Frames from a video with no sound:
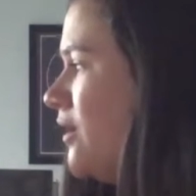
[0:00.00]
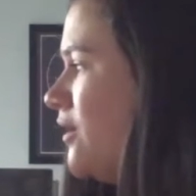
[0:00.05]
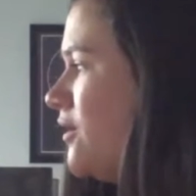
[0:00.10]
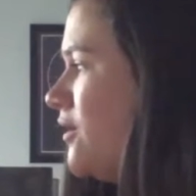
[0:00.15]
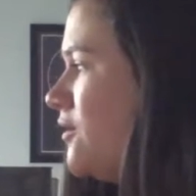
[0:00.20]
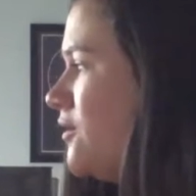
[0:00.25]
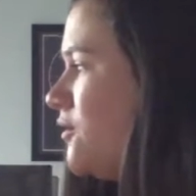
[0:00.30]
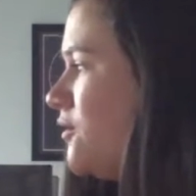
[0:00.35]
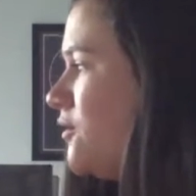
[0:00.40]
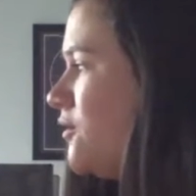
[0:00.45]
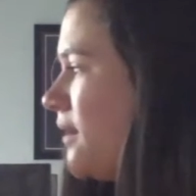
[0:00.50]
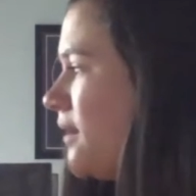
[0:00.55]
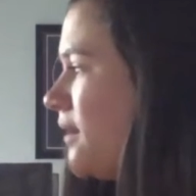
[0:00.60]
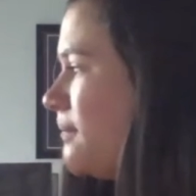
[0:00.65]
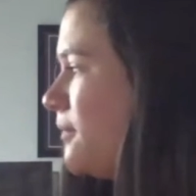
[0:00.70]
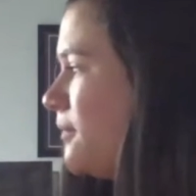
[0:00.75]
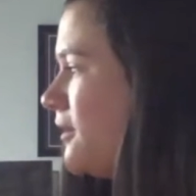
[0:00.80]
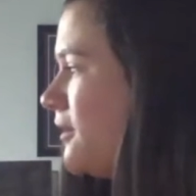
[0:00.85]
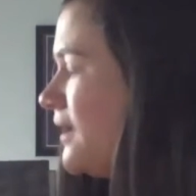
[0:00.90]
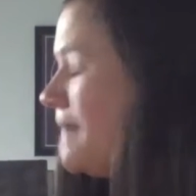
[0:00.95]
You want
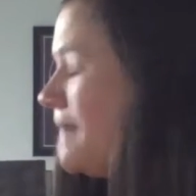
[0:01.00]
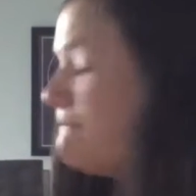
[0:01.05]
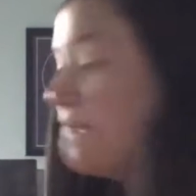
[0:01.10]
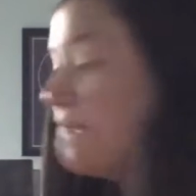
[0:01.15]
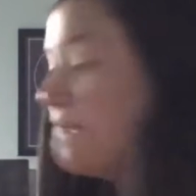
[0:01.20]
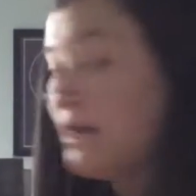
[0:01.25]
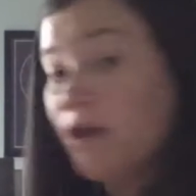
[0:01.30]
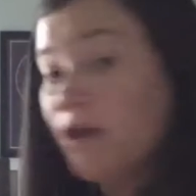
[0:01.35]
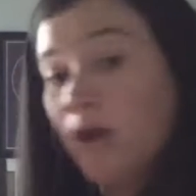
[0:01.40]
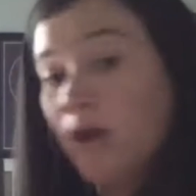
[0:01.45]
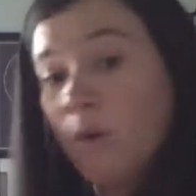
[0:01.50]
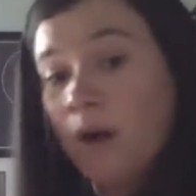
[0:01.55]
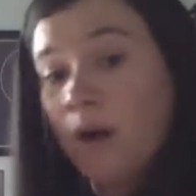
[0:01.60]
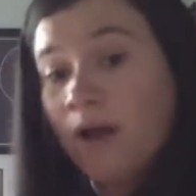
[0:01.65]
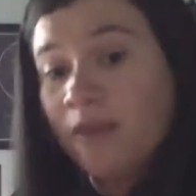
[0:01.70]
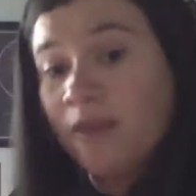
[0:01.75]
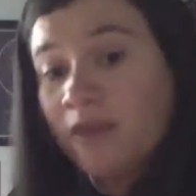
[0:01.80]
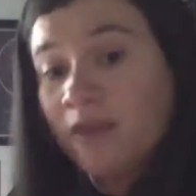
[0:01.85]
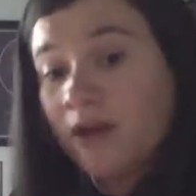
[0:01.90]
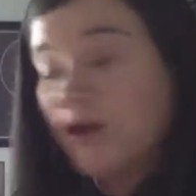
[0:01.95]
to put a minnow
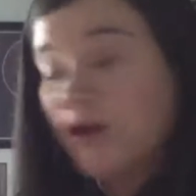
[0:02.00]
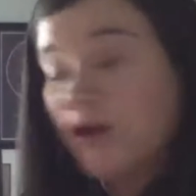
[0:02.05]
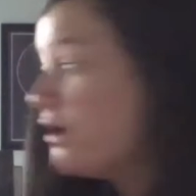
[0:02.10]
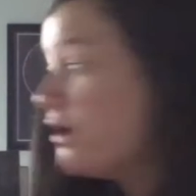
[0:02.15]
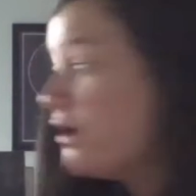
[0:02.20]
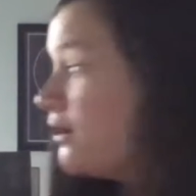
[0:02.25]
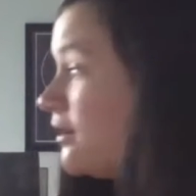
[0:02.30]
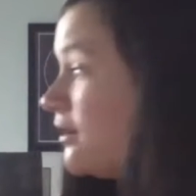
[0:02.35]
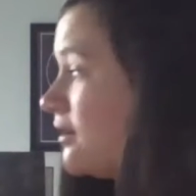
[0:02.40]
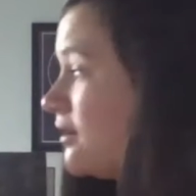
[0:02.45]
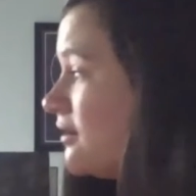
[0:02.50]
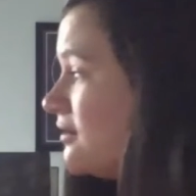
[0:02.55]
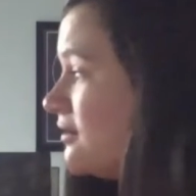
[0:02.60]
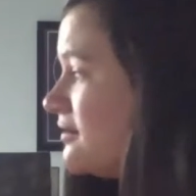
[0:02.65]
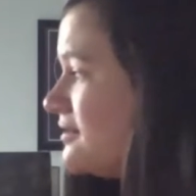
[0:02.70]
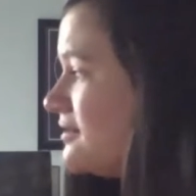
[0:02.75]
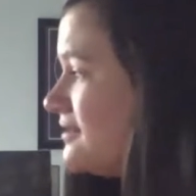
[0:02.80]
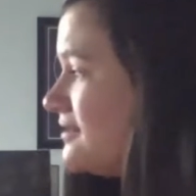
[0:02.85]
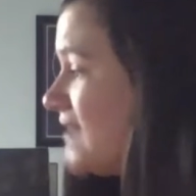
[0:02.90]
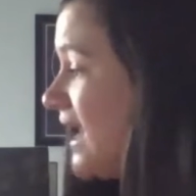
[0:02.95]
on the hook?
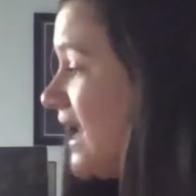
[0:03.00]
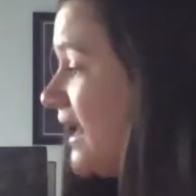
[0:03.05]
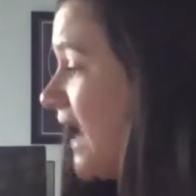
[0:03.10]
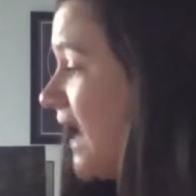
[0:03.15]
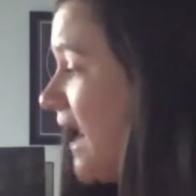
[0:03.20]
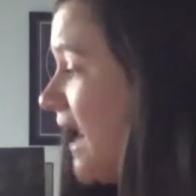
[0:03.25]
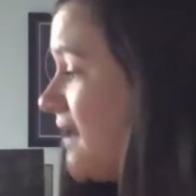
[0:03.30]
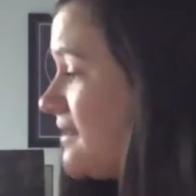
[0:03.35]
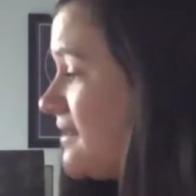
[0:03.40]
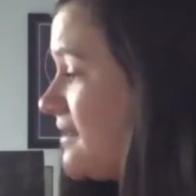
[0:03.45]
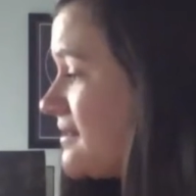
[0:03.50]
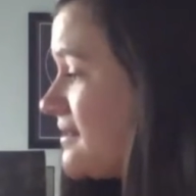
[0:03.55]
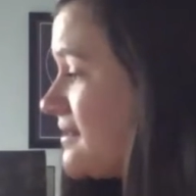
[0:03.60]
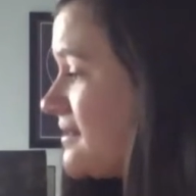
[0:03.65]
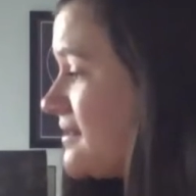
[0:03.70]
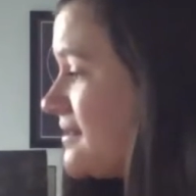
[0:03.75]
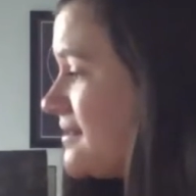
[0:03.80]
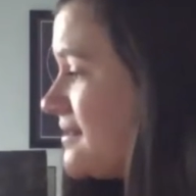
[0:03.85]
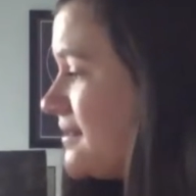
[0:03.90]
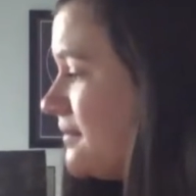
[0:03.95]
Dad
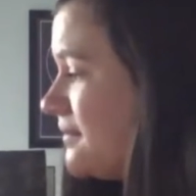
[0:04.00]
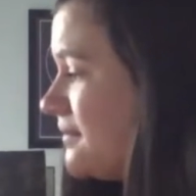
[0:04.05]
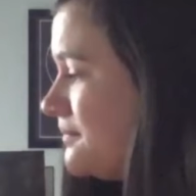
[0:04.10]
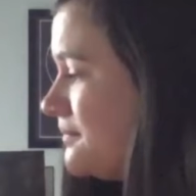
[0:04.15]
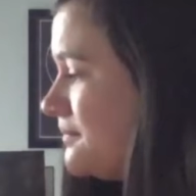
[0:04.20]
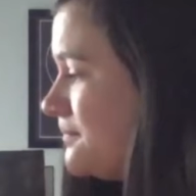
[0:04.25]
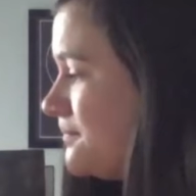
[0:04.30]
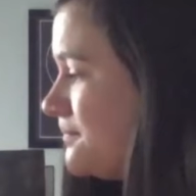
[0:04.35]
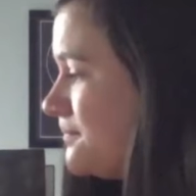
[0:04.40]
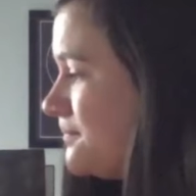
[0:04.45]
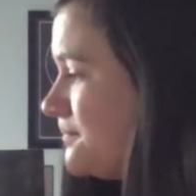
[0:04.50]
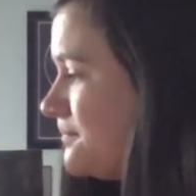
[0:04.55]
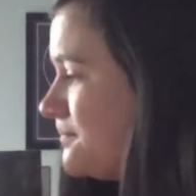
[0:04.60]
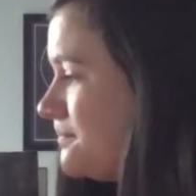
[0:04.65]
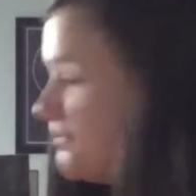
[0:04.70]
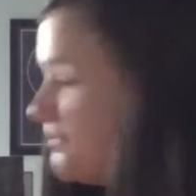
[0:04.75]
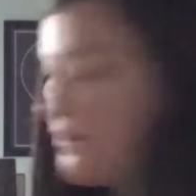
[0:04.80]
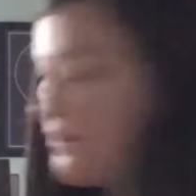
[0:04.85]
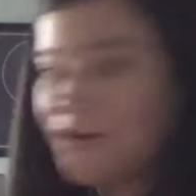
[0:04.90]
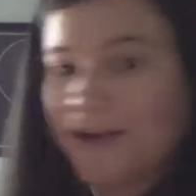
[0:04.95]
asks.
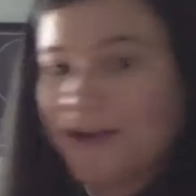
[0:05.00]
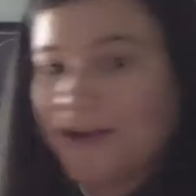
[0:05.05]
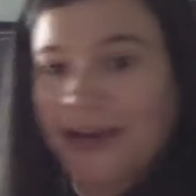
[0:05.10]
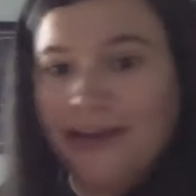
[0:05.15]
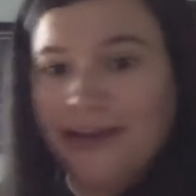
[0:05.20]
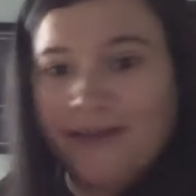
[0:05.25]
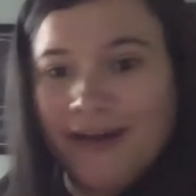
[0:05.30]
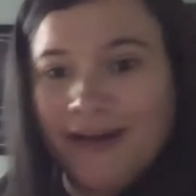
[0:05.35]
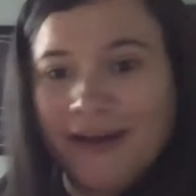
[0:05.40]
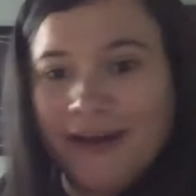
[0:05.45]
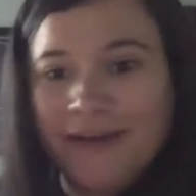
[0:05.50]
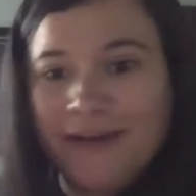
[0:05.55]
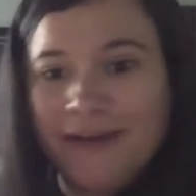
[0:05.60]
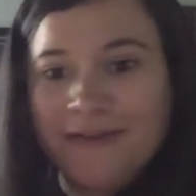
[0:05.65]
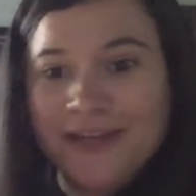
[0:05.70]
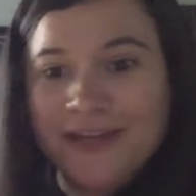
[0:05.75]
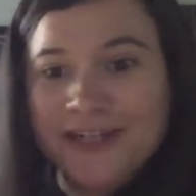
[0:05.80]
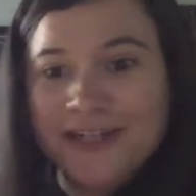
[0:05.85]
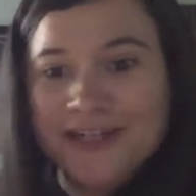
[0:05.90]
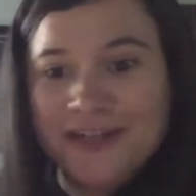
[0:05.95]
They're getting ready to
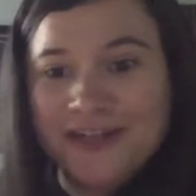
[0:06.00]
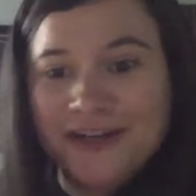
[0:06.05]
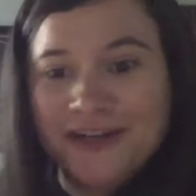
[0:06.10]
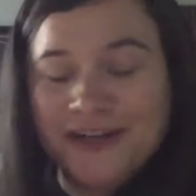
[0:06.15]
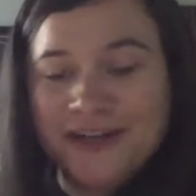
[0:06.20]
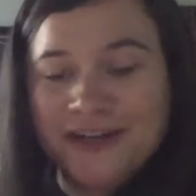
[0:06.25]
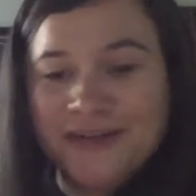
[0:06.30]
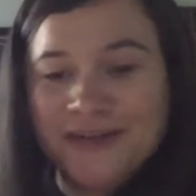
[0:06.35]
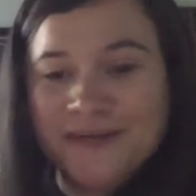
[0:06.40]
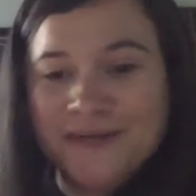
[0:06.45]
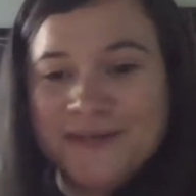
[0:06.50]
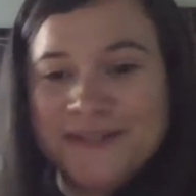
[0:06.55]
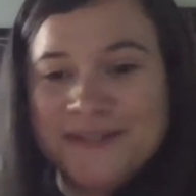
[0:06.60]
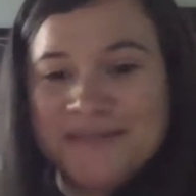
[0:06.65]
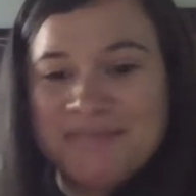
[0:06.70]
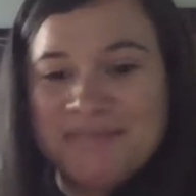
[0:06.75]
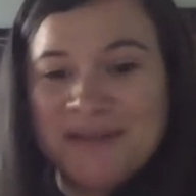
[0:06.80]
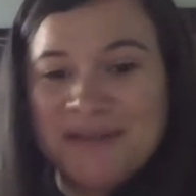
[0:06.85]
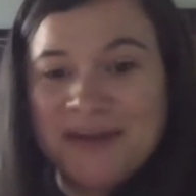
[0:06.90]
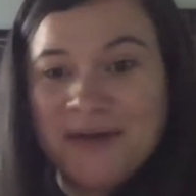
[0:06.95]
fish. They're going to use the
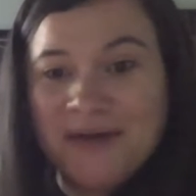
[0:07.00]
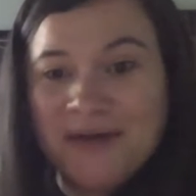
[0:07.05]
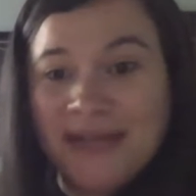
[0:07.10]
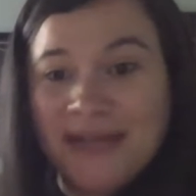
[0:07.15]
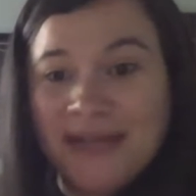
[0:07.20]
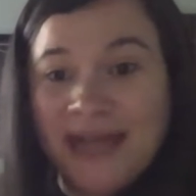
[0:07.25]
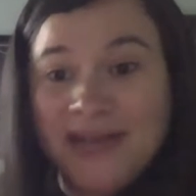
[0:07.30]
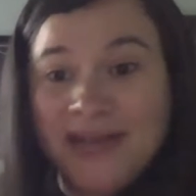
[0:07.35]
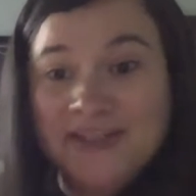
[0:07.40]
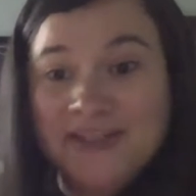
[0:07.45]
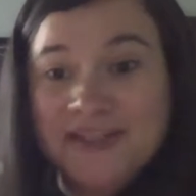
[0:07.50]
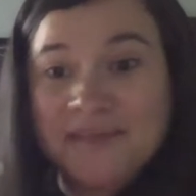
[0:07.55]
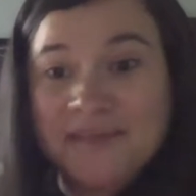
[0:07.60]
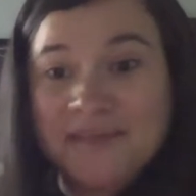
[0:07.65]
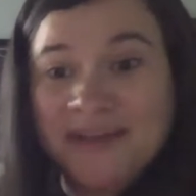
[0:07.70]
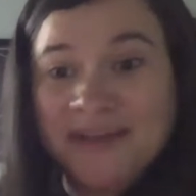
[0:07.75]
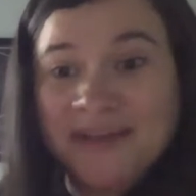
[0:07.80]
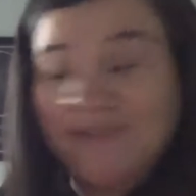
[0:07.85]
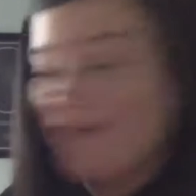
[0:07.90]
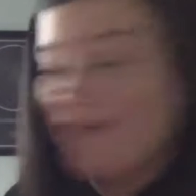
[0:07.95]
minnow to catch the
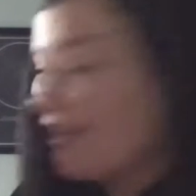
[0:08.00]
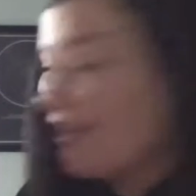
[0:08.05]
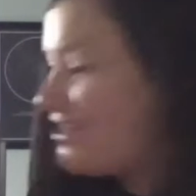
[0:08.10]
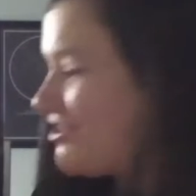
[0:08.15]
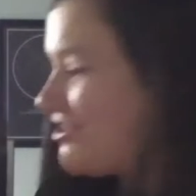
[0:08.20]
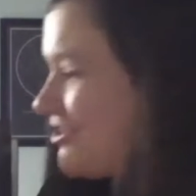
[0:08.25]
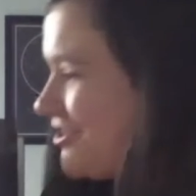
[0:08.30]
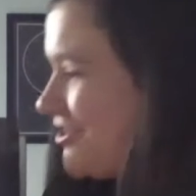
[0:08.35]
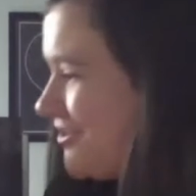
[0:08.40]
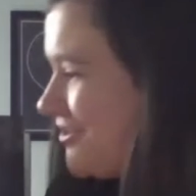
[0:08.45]
big fish.